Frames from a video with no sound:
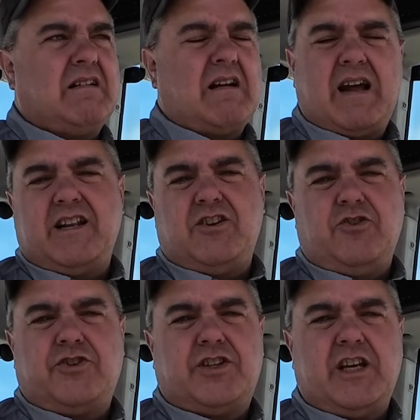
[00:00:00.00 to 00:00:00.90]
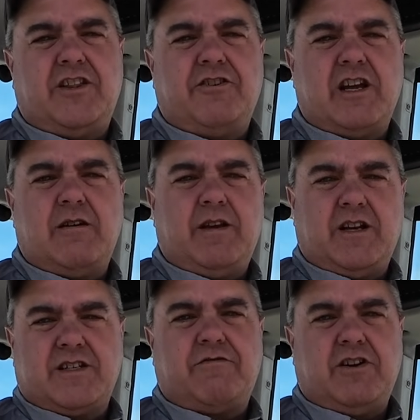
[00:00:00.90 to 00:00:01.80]
I didn't use it the other day
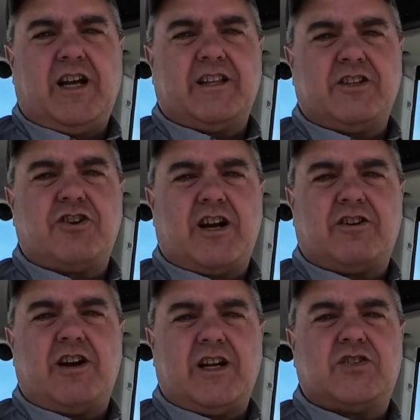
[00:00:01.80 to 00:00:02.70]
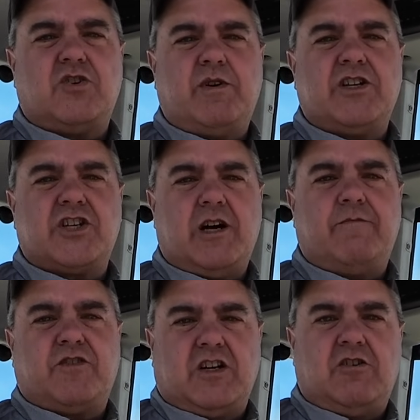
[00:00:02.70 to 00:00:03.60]
because I felt like the tractor had so much
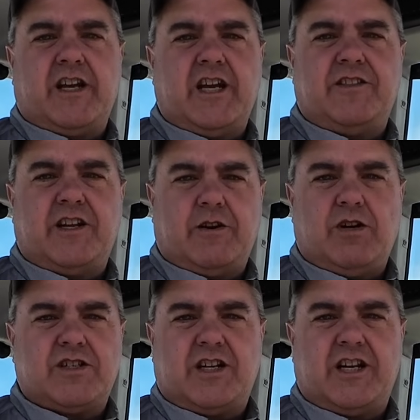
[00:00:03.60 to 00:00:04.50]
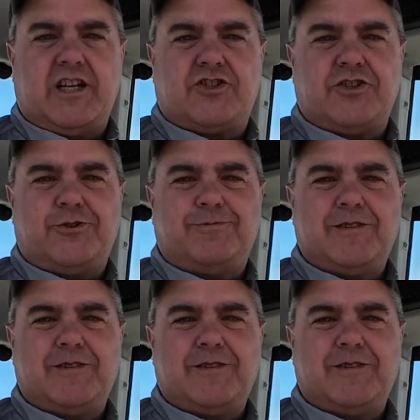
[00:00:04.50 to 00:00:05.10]
oomph going in that it wasn't an issue.